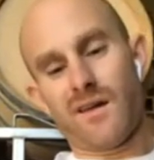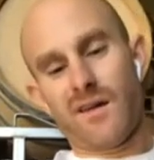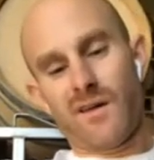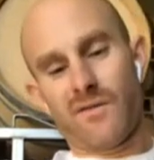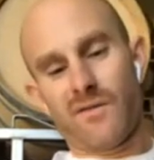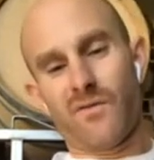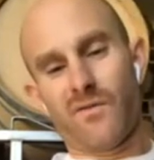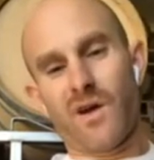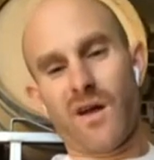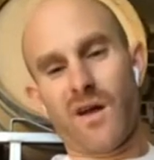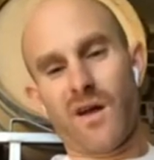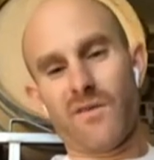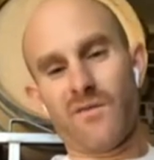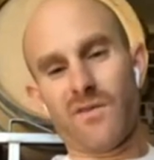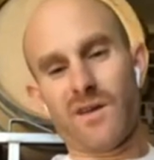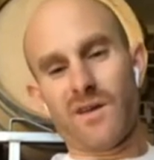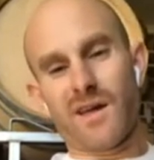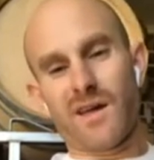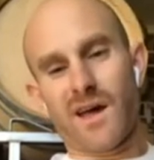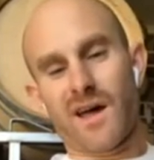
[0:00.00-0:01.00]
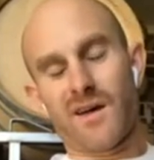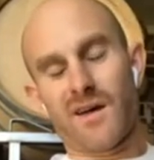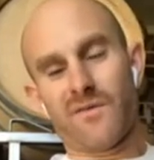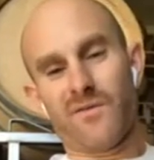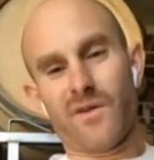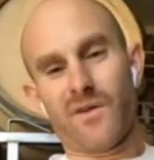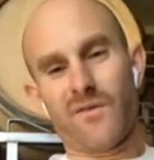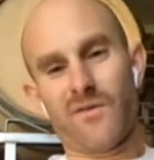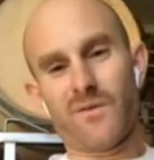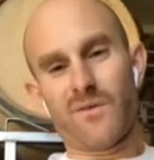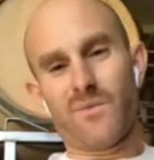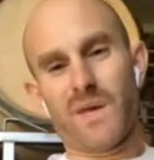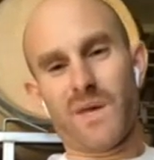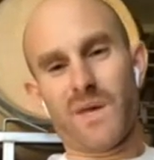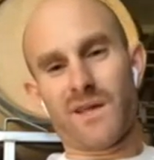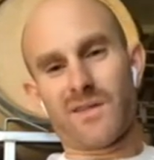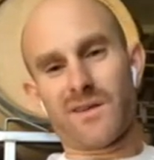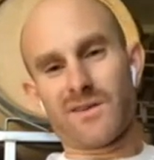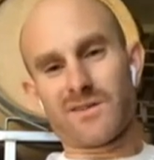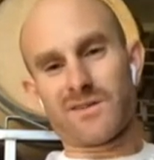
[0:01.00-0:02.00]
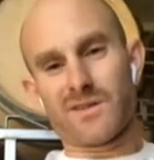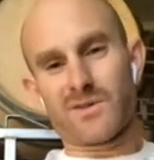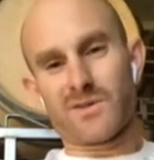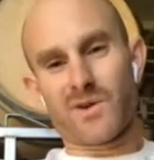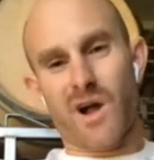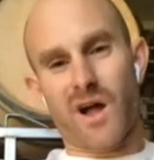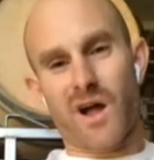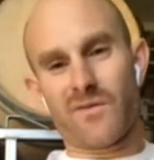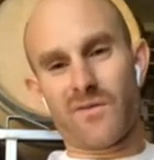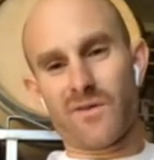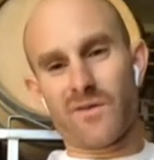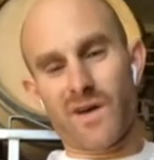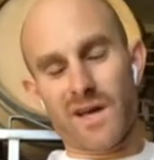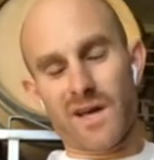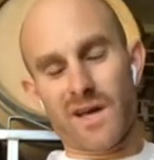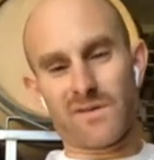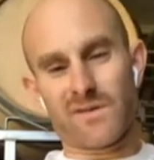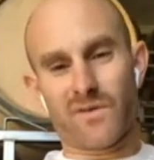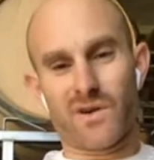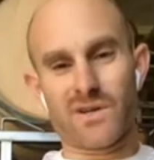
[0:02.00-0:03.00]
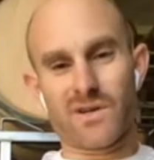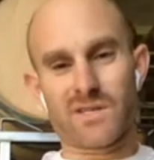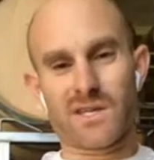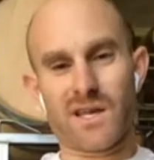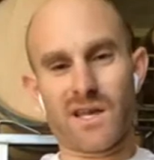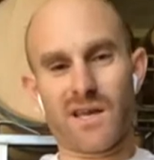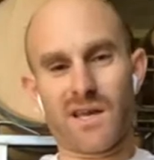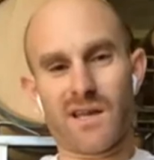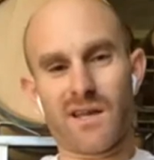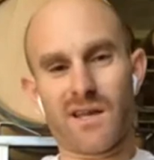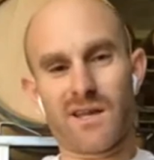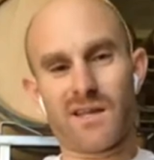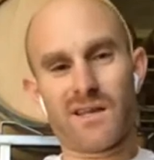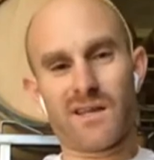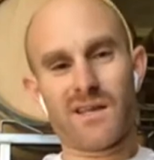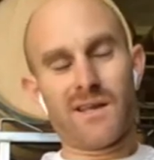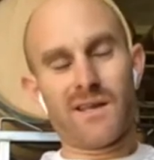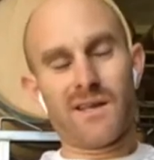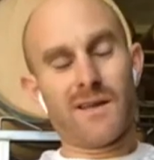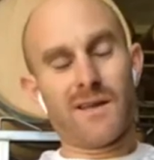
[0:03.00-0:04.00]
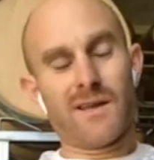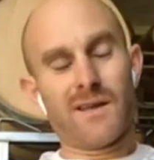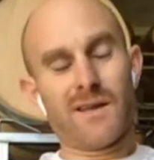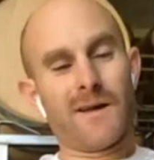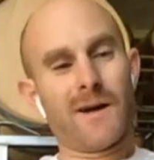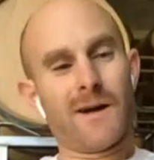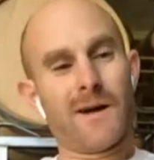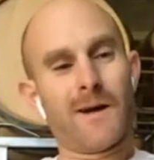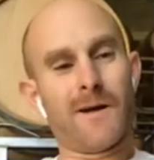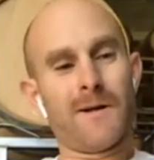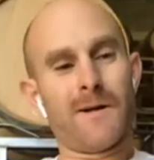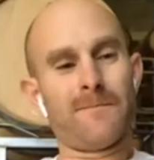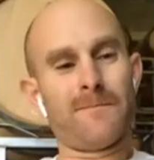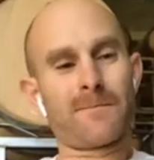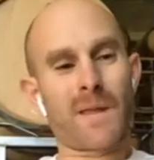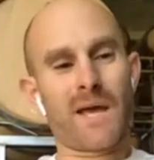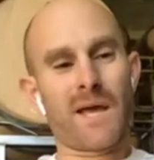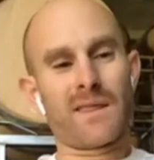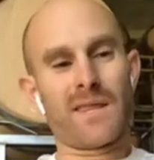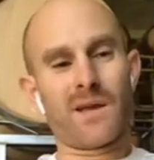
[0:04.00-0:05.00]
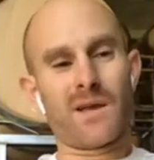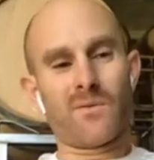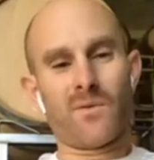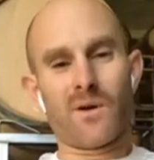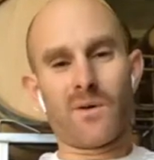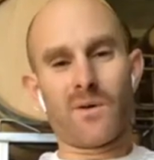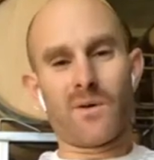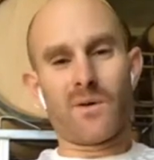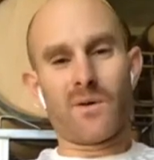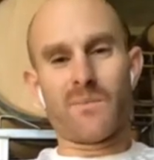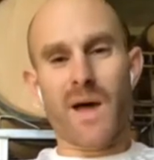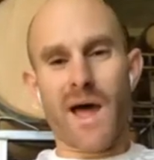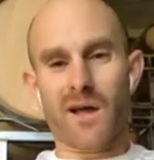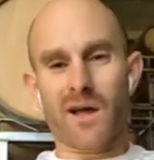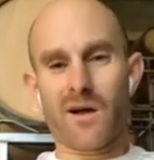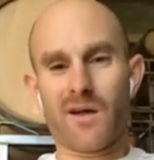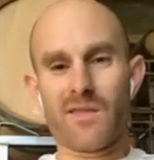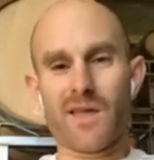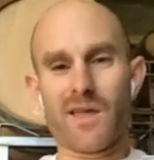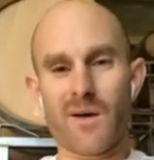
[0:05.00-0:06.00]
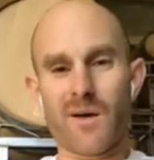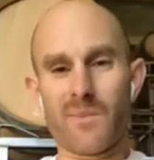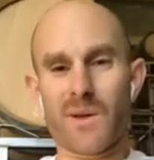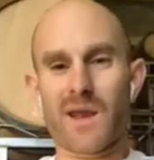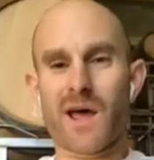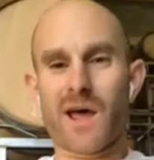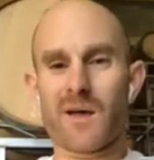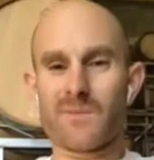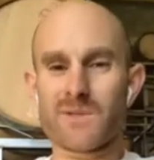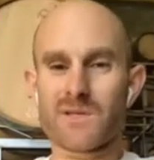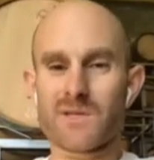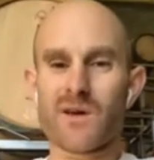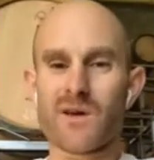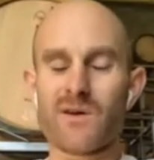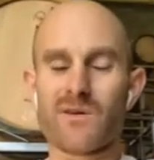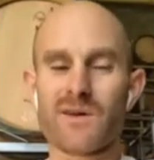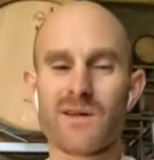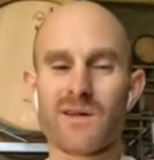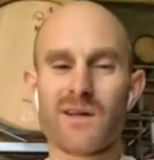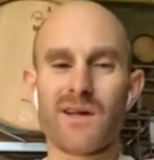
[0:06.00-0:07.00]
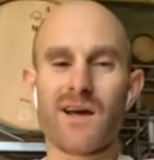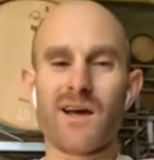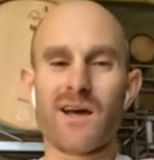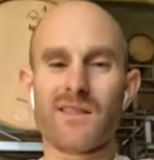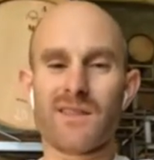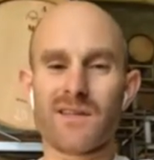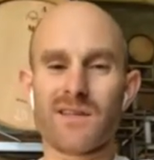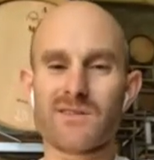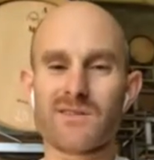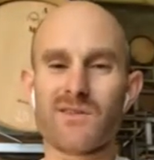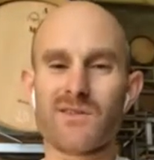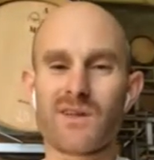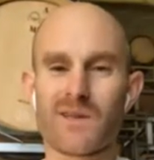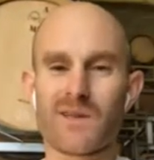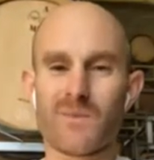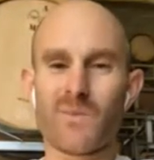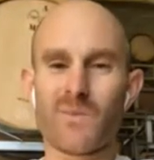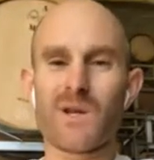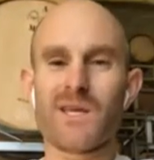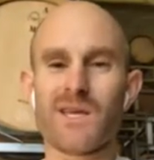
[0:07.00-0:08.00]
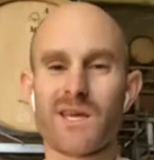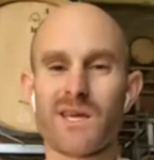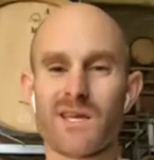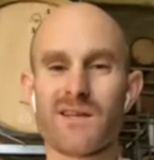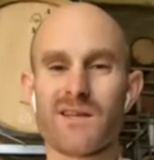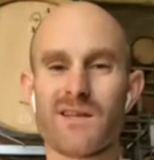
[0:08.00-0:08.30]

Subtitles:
For every peak, there's a trough, and vice versa. And I think we're back on the up and up. So things are looking pretty good.